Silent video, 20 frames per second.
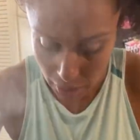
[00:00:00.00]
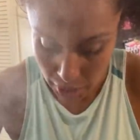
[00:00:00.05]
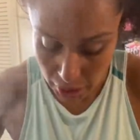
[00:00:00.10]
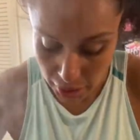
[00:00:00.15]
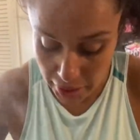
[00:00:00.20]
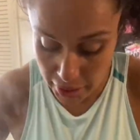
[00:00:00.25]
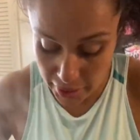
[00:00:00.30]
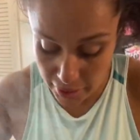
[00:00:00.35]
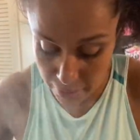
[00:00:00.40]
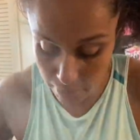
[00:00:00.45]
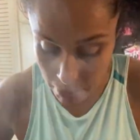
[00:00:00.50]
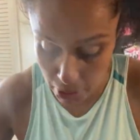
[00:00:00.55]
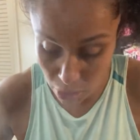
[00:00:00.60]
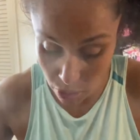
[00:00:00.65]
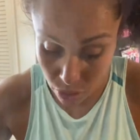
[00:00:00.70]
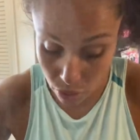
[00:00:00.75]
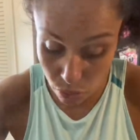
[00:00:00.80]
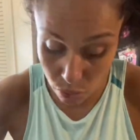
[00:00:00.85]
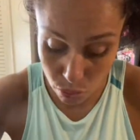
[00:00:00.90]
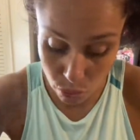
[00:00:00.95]
This
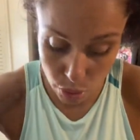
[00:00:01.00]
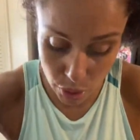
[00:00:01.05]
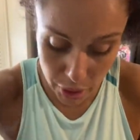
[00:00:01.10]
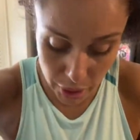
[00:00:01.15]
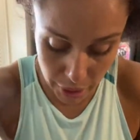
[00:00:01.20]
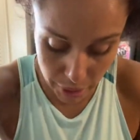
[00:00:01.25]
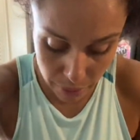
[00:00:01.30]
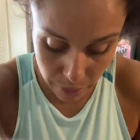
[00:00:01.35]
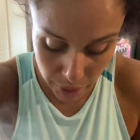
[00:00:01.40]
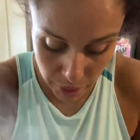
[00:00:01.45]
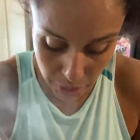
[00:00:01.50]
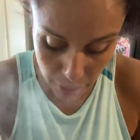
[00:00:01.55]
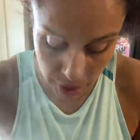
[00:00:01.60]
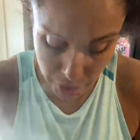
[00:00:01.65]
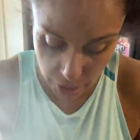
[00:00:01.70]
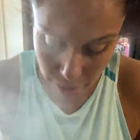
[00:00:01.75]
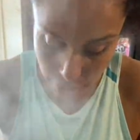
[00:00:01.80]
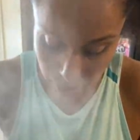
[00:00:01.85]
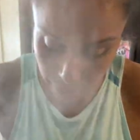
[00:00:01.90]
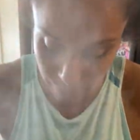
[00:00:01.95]
smells really
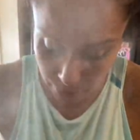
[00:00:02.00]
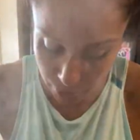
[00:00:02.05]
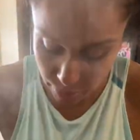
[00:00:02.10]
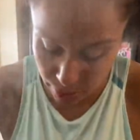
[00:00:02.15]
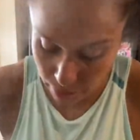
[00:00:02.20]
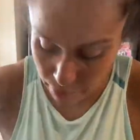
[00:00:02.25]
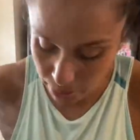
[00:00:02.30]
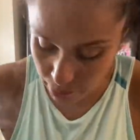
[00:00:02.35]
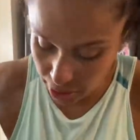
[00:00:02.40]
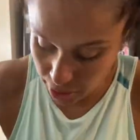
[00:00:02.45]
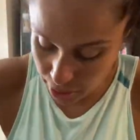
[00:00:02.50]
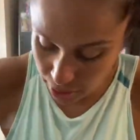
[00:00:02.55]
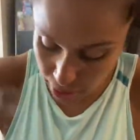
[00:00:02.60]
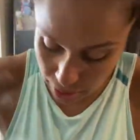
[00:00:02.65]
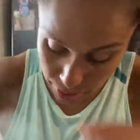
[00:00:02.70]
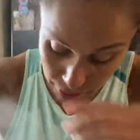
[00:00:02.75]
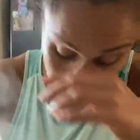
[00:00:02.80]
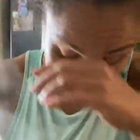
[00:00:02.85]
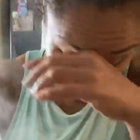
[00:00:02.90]
good. Oh my gosh.